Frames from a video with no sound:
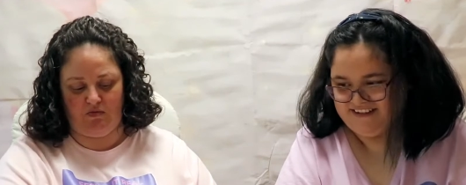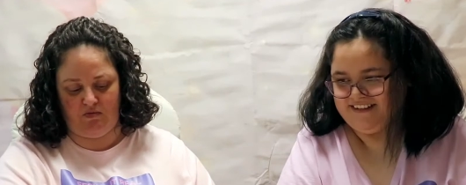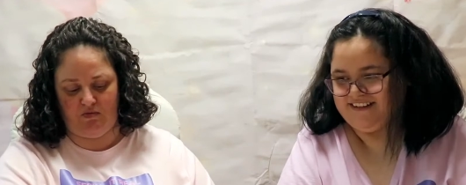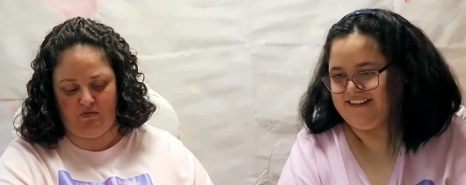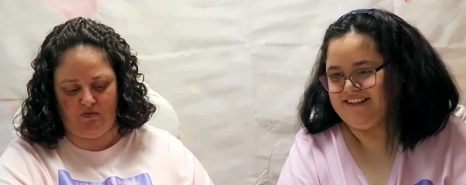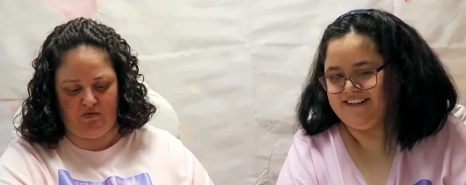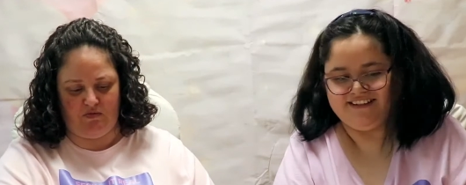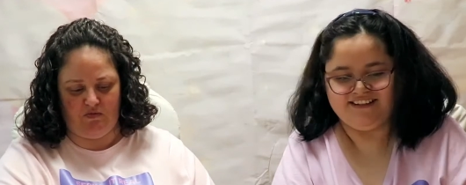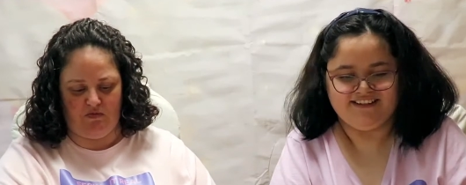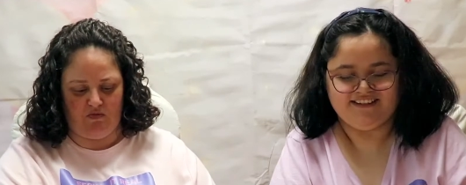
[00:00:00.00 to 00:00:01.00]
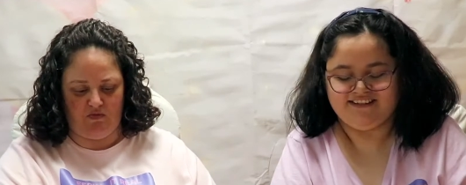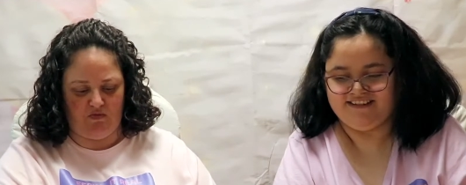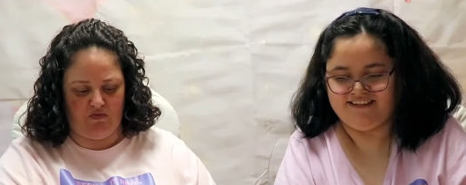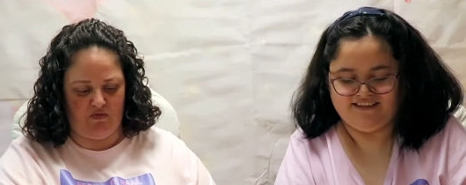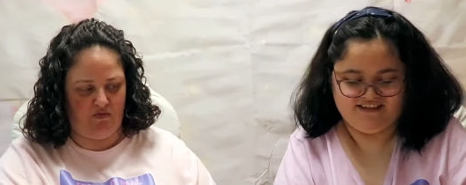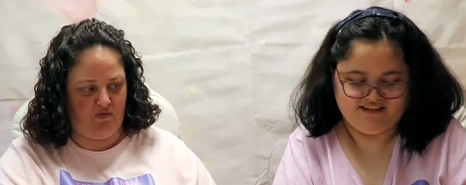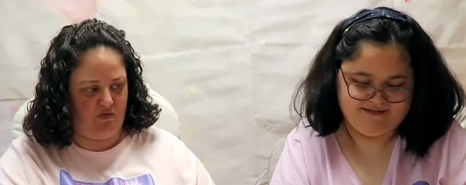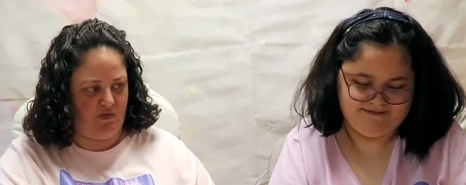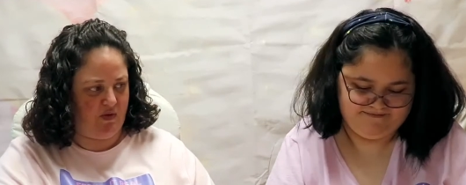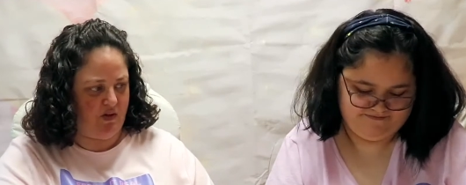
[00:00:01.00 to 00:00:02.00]

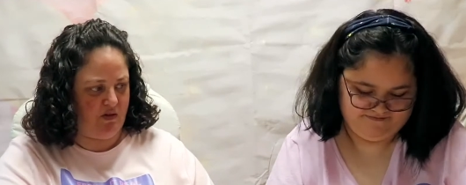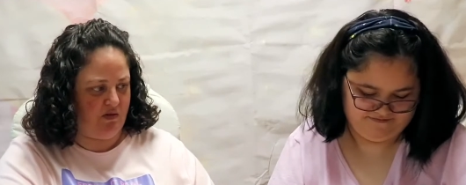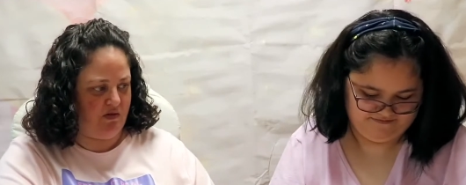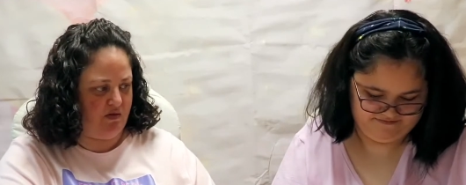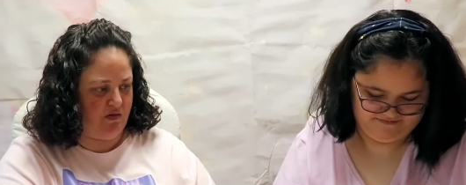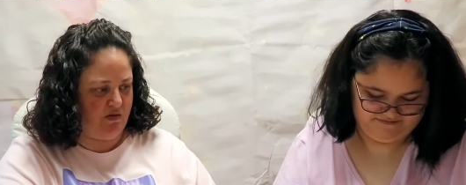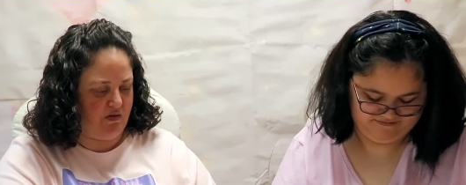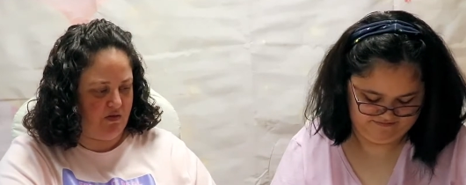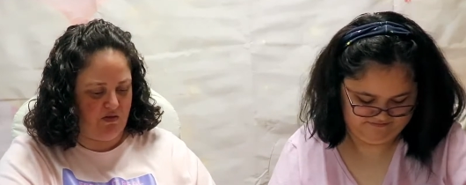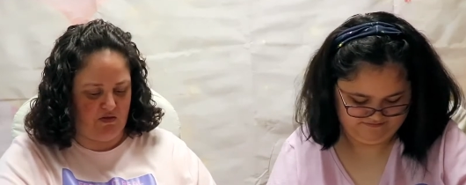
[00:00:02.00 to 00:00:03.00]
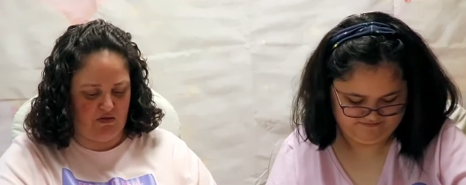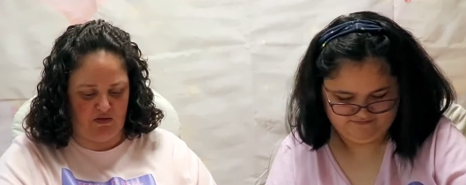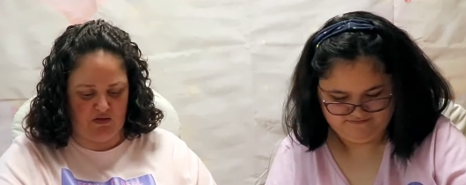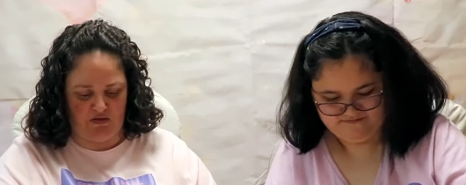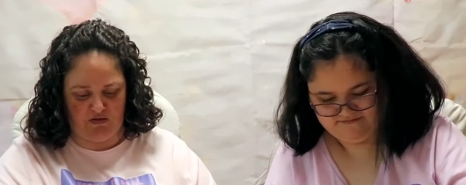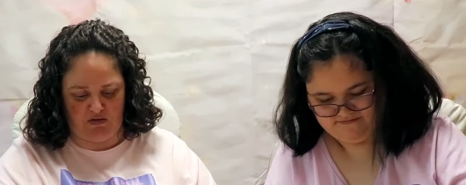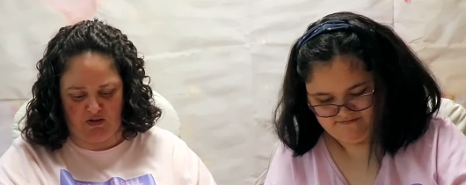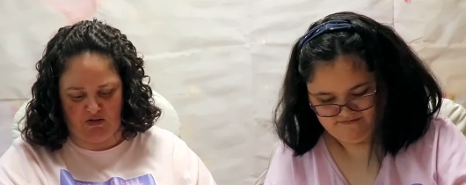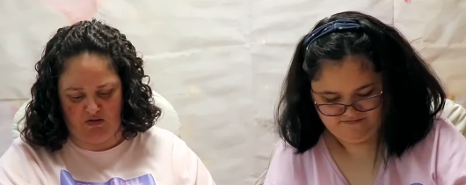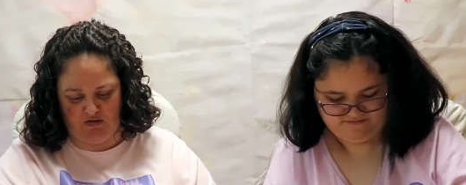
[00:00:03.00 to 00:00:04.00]

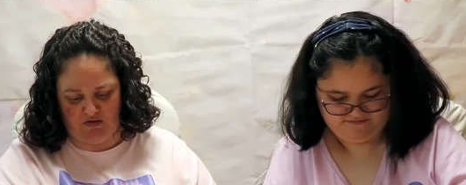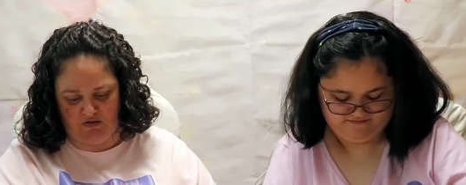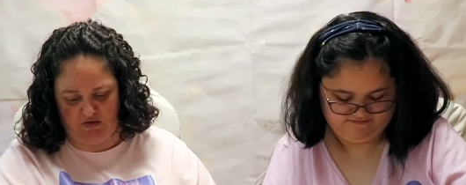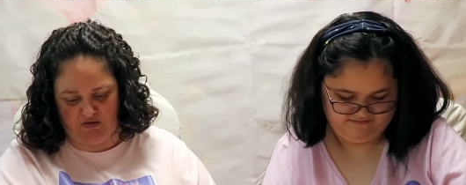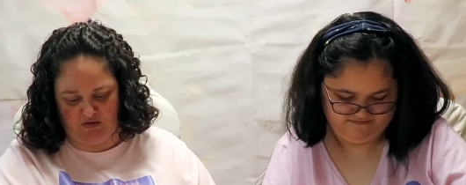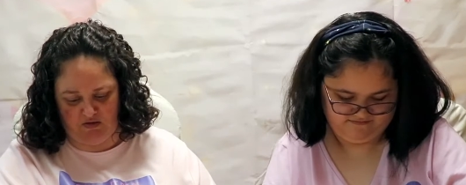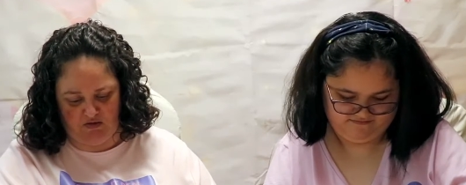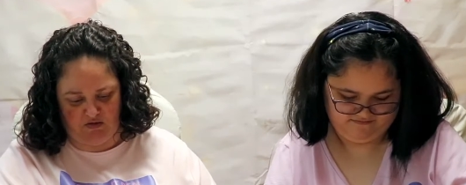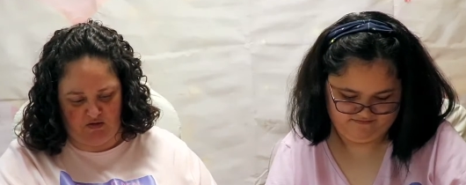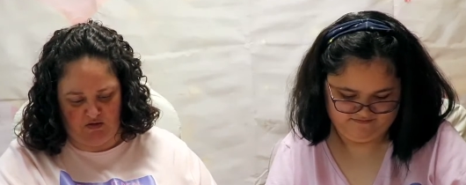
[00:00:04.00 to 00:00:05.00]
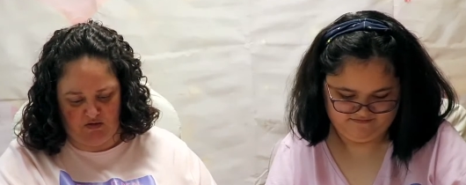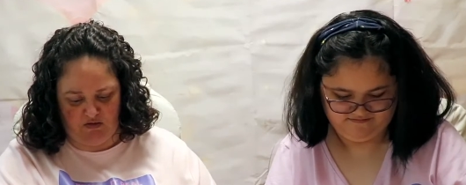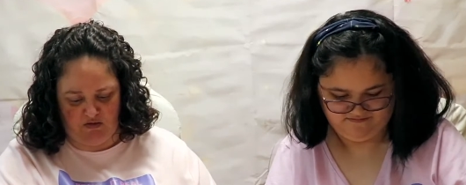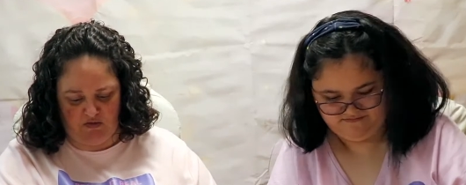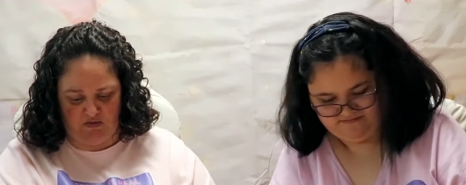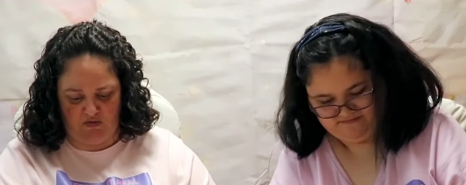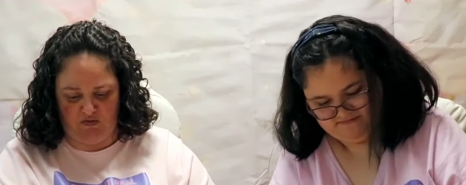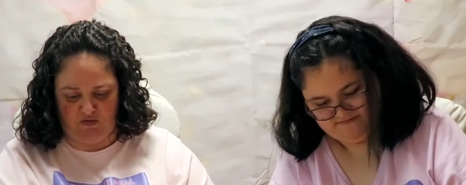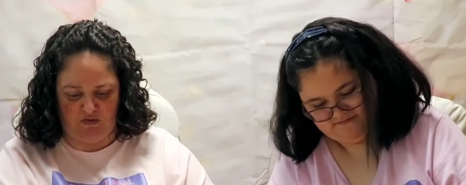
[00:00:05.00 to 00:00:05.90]
(silence)